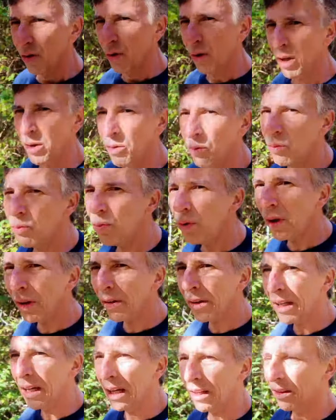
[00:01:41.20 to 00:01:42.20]
you can
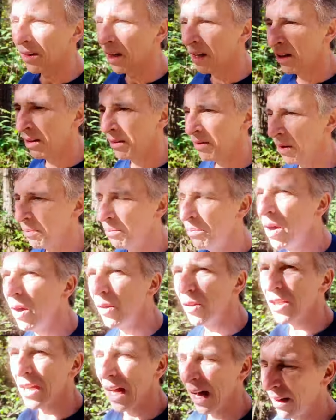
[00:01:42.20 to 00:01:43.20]
really get the
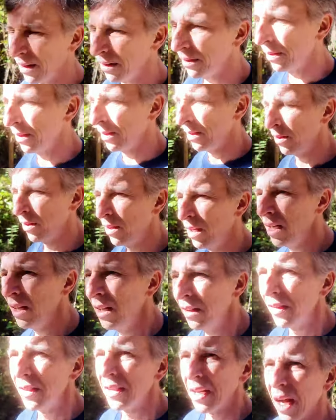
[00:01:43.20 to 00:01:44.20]
most out of
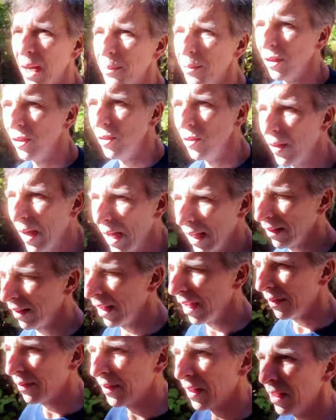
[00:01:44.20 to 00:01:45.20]
the time that you got
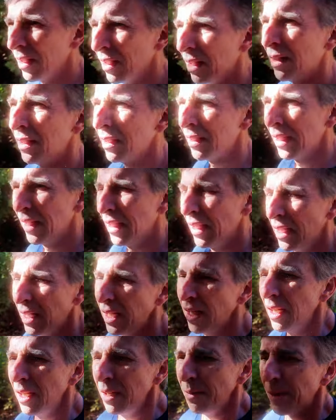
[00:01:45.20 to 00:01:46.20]
left.
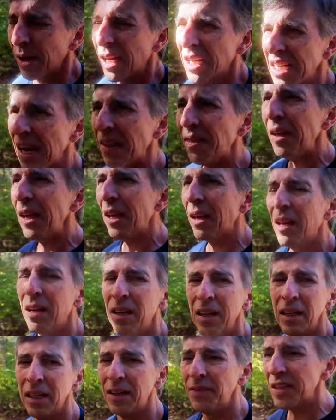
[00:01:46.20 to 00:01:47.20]
Because I think
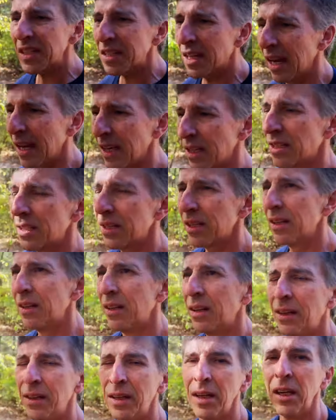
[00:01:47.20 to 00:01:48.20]
in this case,
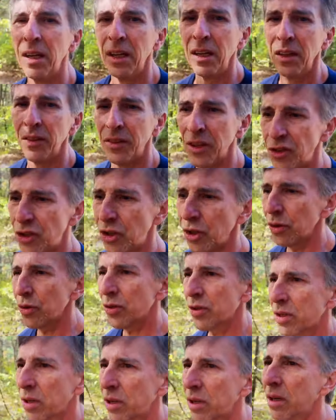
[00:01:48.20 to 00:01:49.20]
the
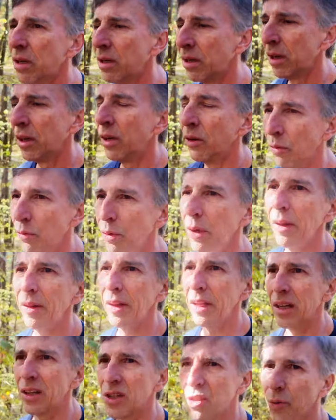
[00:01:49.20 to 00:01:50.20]
juice
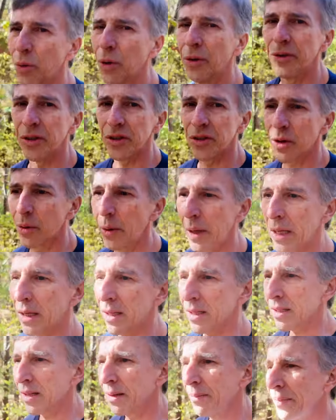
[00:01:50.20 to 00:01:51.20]
really is worth the
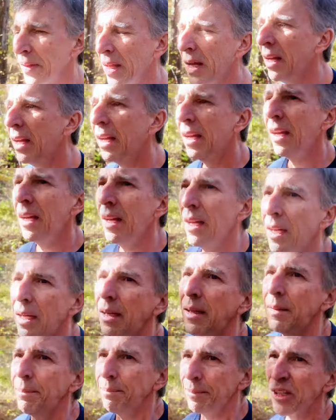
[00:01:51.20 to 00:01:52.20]
squeeze,
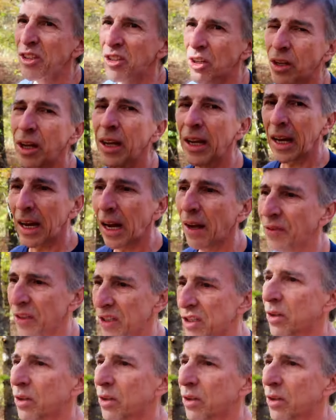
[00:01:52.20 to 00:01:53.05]
but you're gonna have to